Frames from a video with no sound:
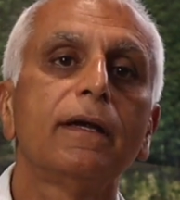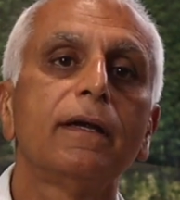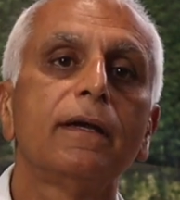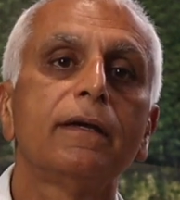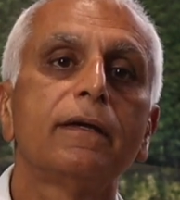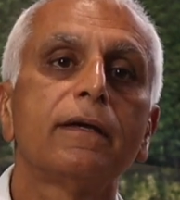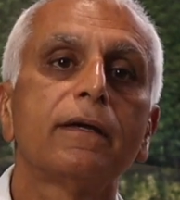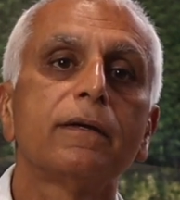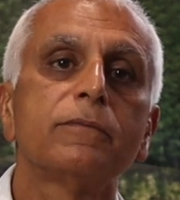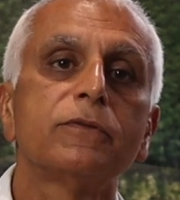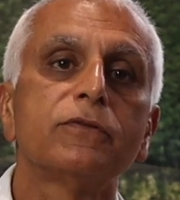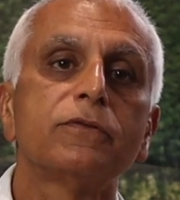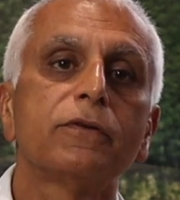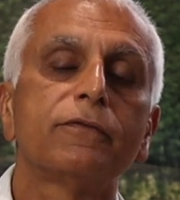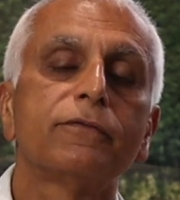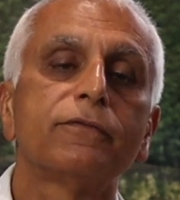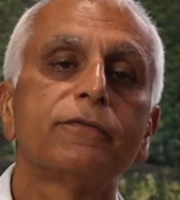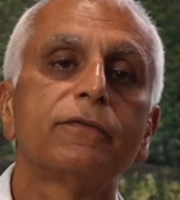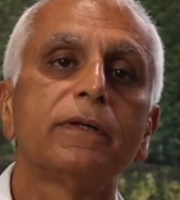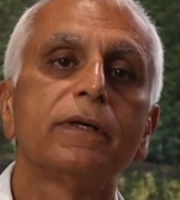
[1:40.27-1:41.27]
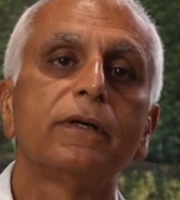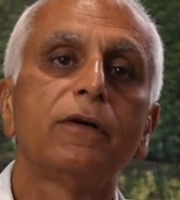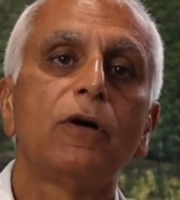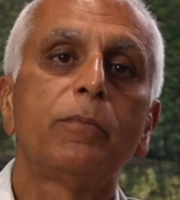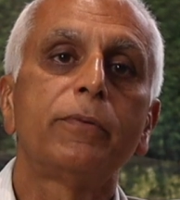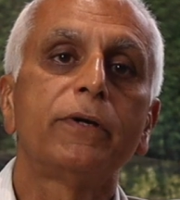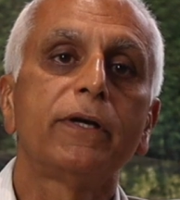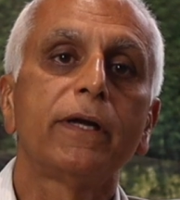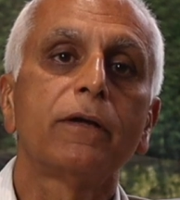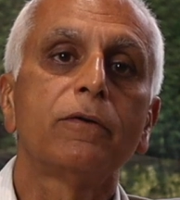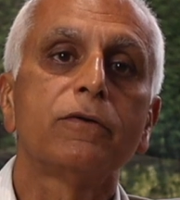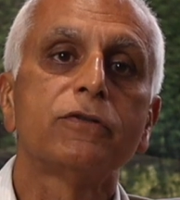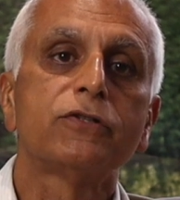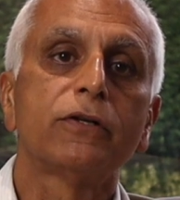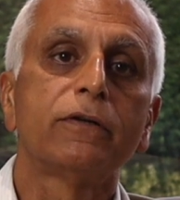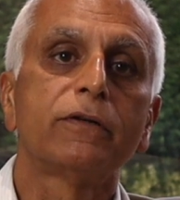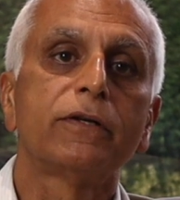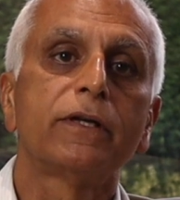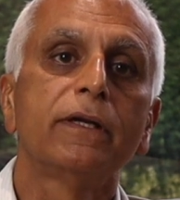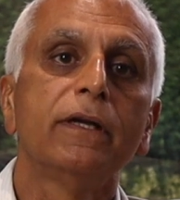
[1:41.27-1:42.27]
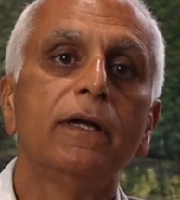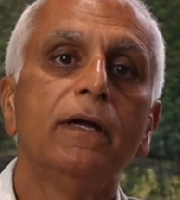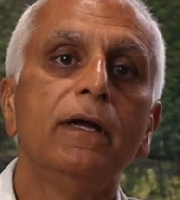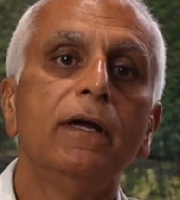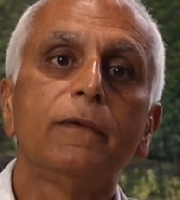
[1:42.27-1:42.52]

in terms of operating on children,